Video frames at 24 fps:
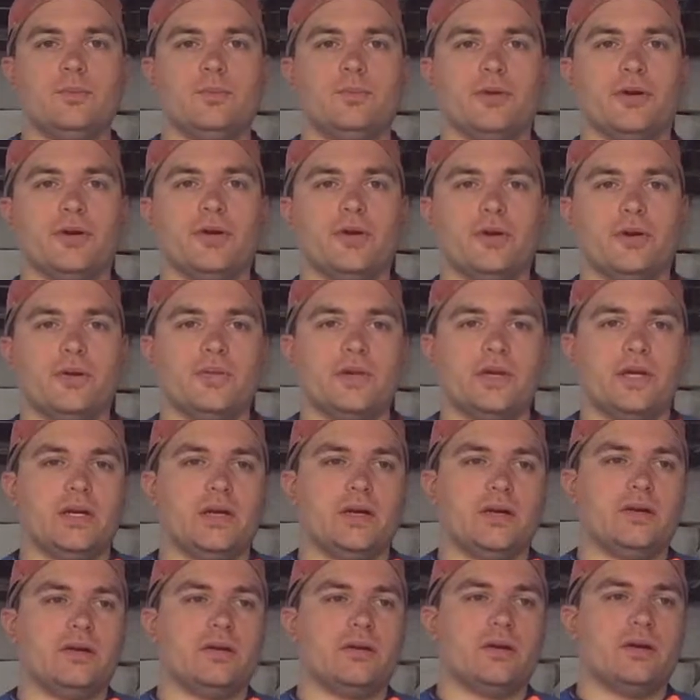Bring it over
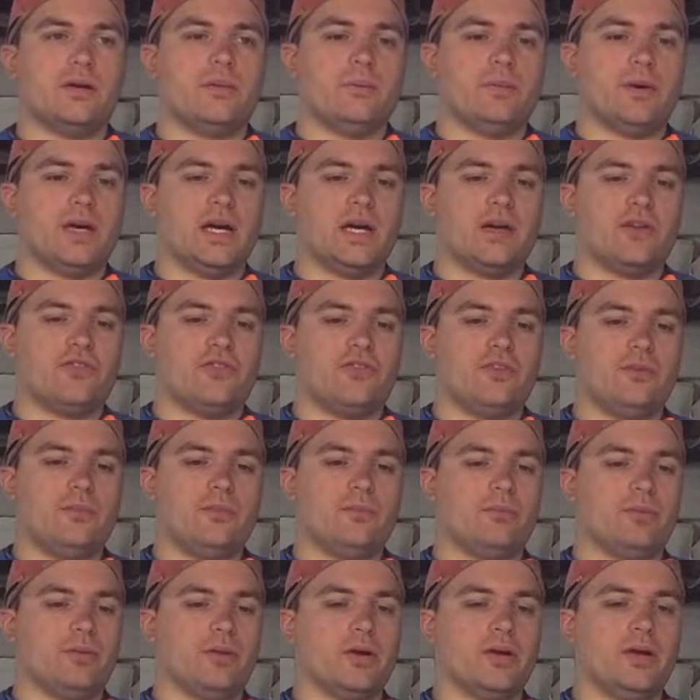here, unbox it,
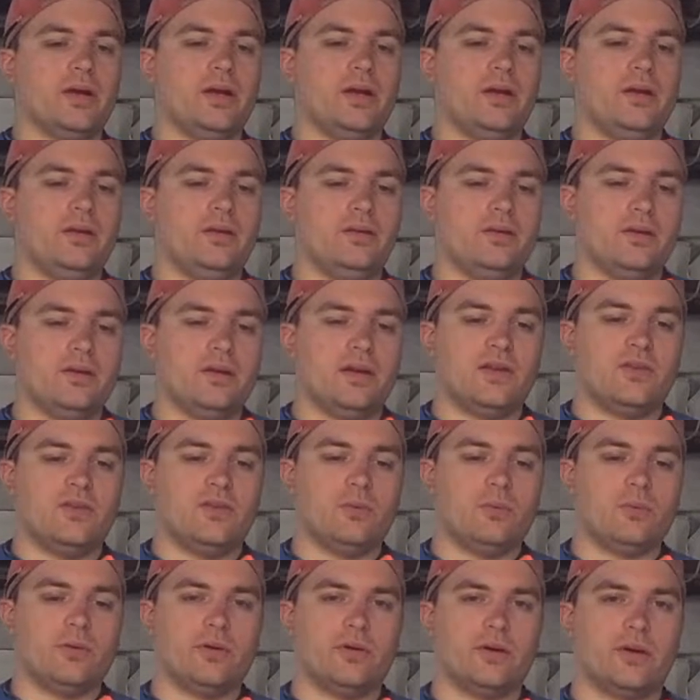plug it in, get
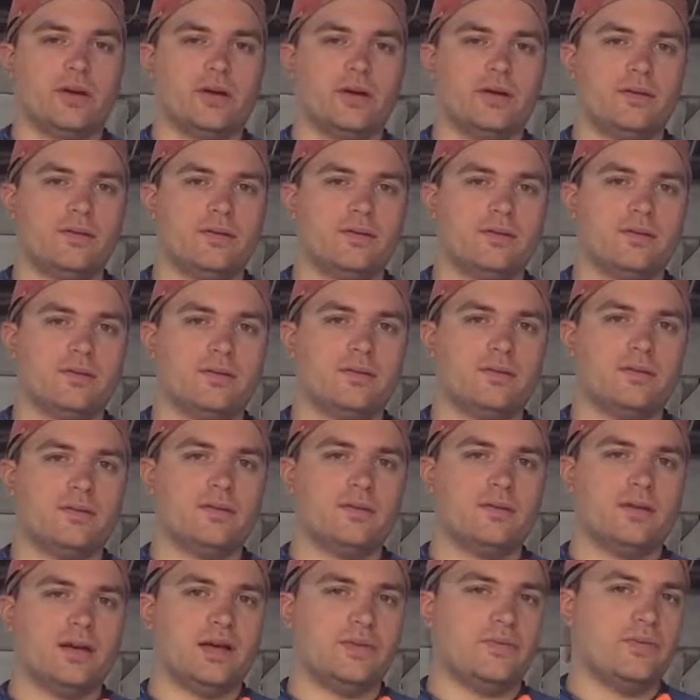to work.
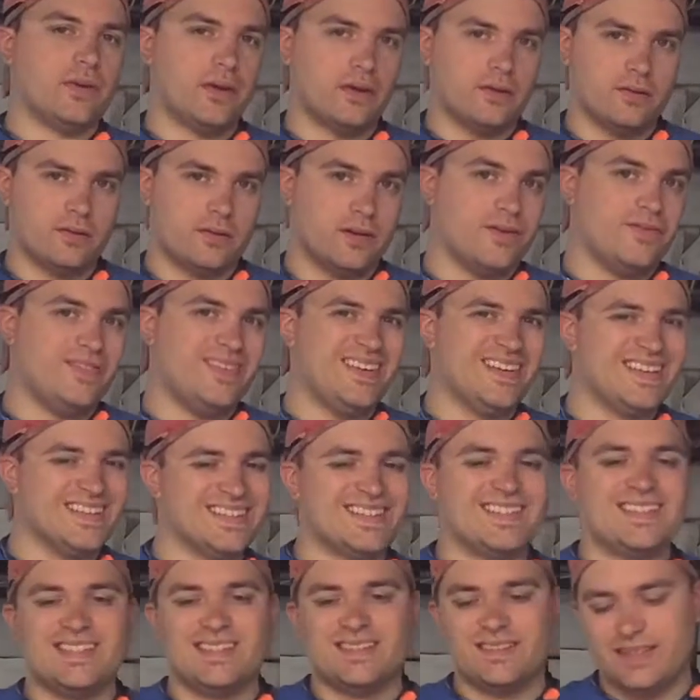I fell in love
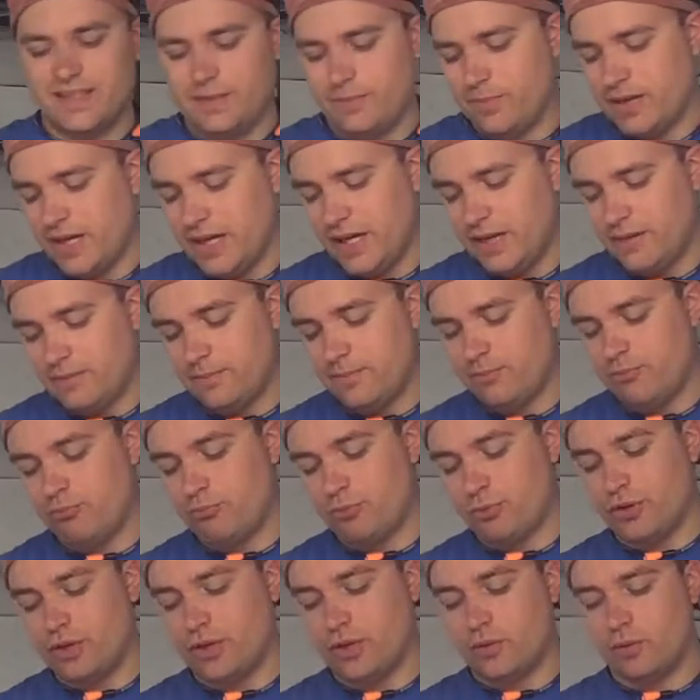instantly by it.
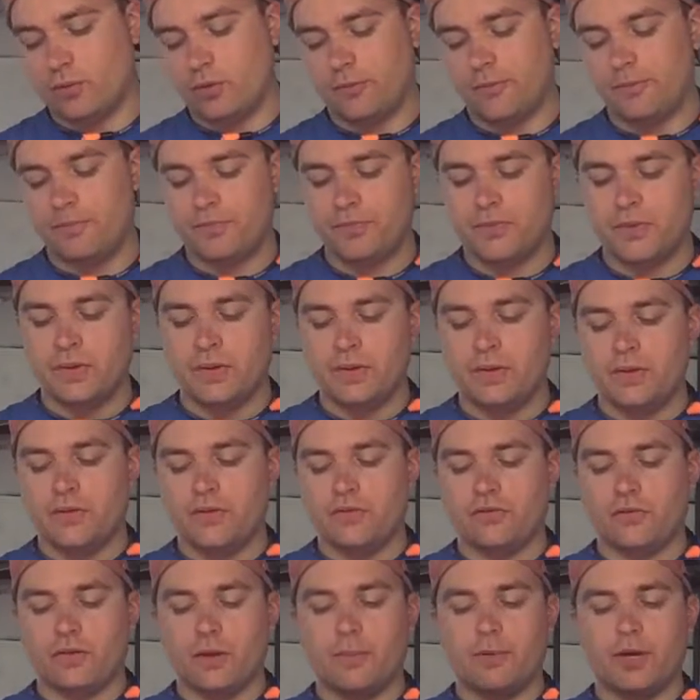Pretty cool.
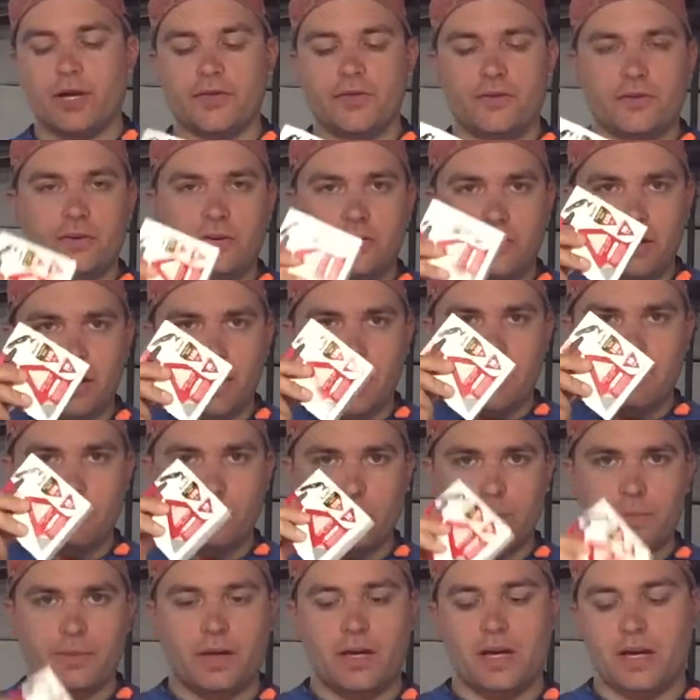So I bought the
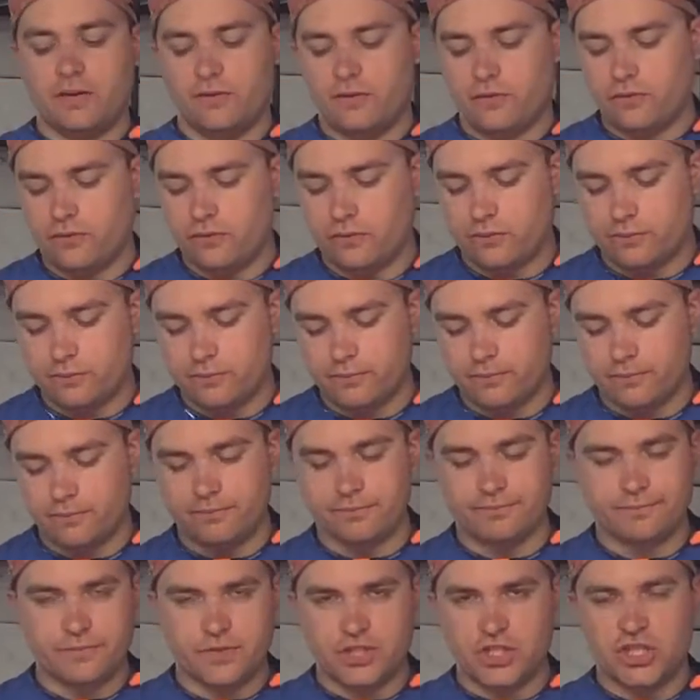Diablo pads,
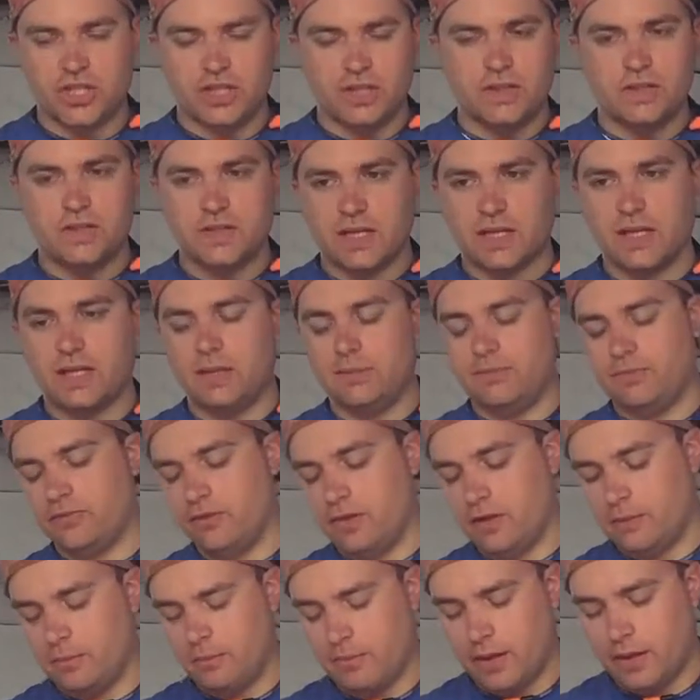sheets, I keep
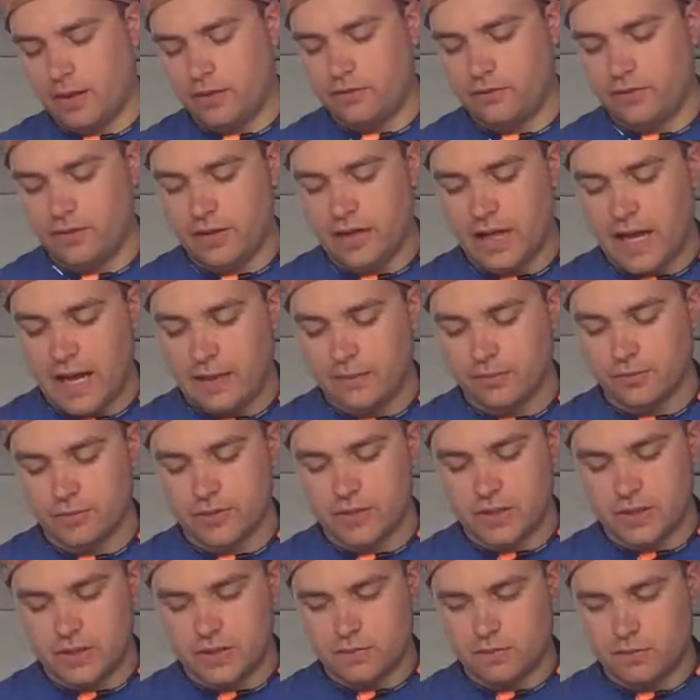saying pads, the Diablo
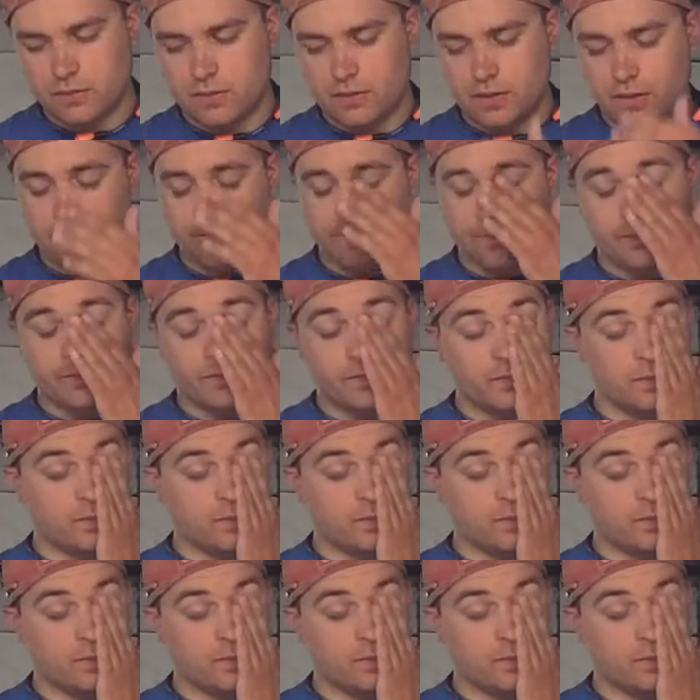sheets with it.